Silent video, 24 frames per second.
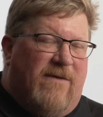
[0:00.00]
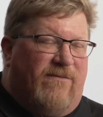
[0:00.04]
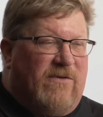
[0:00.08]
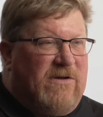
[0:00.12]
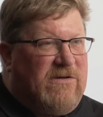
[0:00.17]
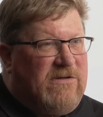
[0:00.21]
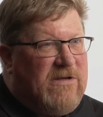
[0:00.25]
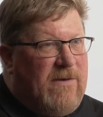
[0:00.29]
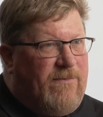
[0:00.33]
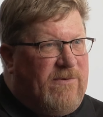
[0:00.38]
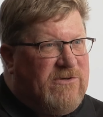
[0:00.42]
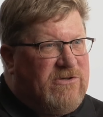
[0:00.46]
If the
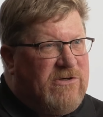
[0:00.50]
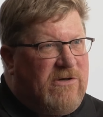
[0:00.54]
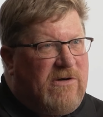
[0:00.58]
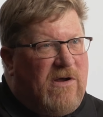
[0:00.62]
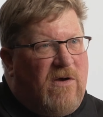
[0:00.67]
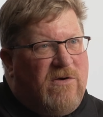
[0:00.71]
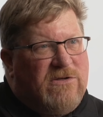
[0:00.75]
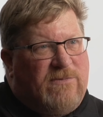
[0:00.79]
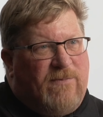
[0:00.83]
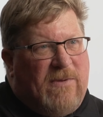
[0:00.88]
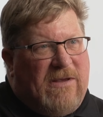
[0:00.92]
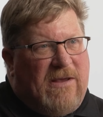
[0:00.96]
temperature
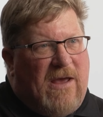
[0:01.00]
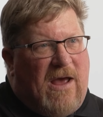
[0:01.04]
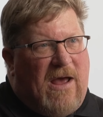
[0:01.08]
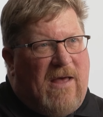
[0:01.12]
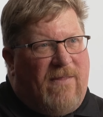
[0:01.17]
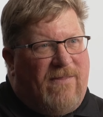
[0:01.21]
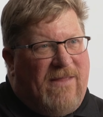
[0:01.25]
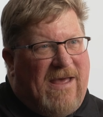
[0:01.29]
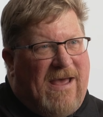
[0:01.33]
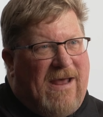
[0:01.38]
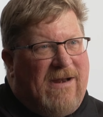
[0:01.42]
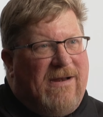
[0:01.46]
goes
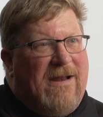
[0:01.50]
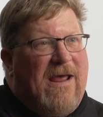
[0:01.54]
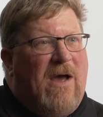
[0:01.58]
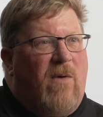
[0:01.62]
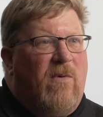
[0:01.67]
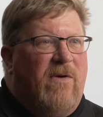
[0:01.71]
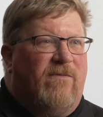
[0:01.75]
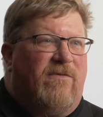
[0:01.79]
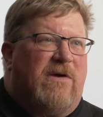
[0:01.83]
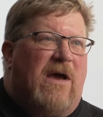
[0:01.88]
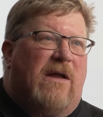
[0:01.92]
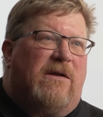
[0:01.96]
beyond that, now
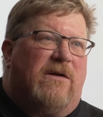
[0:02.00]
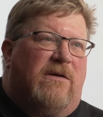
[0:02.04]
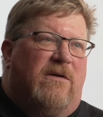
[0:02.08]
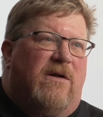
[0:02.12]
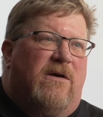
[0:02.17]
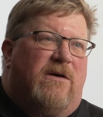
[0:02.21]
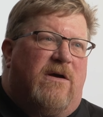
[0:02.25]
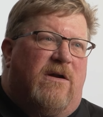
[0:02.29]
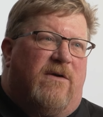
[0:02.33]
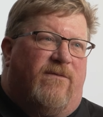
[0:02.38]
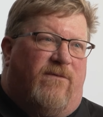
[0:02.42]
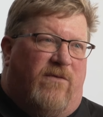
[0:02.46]
we've got to
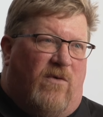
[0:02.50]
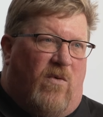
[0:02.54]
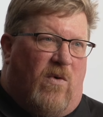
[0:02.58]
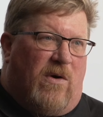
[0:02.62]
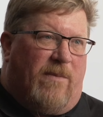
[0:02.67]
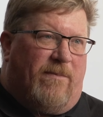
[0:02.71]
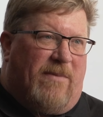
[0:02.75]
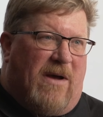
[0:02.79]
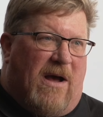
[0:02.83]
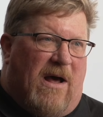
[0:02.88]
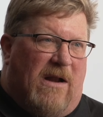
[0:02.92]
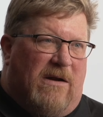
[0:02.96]
look at a
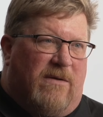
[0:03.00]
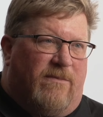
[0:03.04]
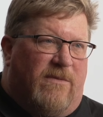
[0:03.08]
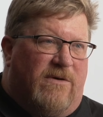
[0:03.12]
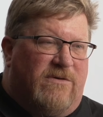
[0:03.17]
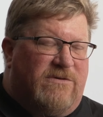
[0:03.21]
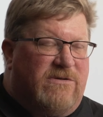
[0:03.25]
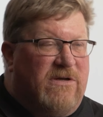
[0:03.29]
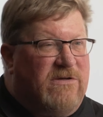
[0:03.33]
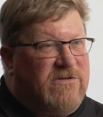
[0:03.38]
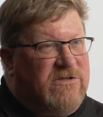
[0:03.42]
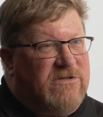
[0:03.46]

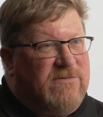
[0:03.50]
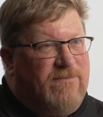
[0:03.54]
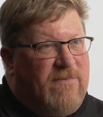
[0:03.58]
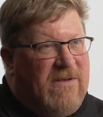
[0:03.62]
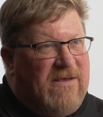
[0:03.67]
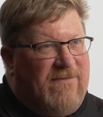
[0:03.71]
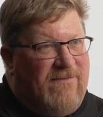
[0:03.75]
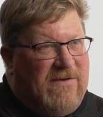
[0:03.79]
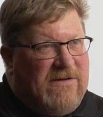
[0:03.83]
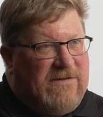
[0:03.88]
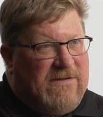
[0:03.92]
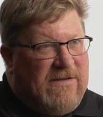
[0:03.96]
fluoropolymer such as
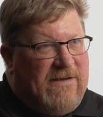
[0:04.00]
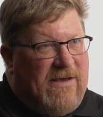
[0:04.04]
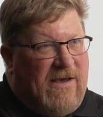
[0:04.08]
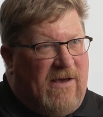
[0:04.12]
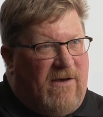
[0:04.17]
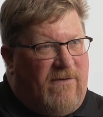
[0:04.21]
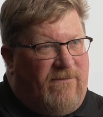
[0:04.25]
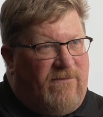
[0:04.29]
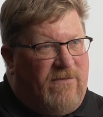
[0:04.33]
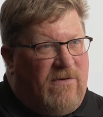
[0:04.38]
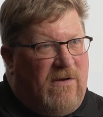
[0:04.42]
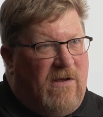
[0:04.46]

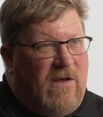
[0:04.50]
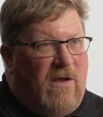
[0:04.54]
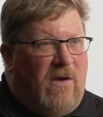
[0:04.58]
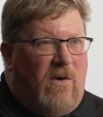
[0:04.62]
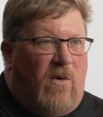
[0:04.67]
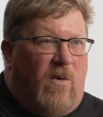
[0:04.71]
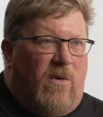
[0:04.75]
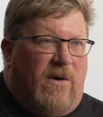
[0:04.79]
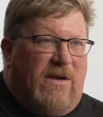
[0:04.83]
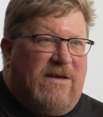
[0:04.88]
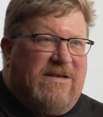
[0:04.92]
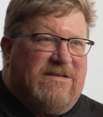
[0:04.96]

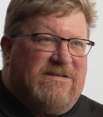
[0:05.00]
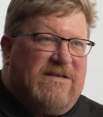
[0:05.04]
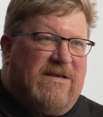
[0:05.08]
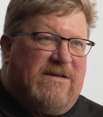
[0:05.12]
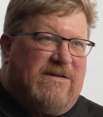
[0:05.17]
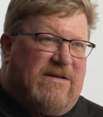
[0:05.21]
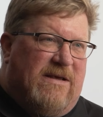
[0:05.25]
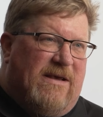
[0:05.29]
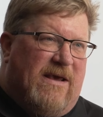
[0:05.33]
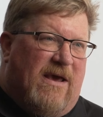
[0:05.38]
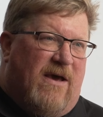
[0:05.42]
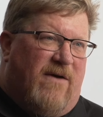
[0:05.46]
PVDF or
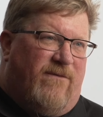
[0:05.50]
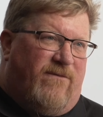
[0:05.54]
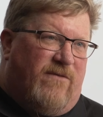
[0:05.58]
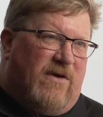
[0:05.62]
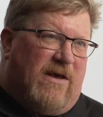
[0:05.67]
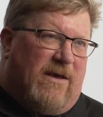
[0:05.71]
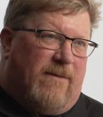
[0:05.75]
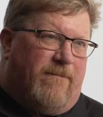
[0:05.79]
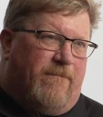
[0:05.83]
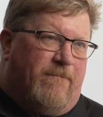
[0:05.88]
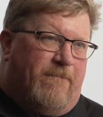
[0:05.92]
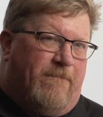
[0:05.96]

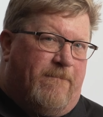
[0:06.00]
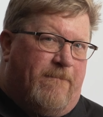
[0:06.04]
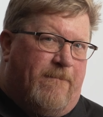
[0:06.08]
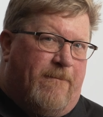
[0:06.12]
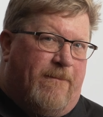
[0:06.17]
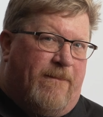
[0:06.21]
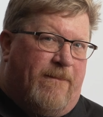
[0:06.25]
ECTFE.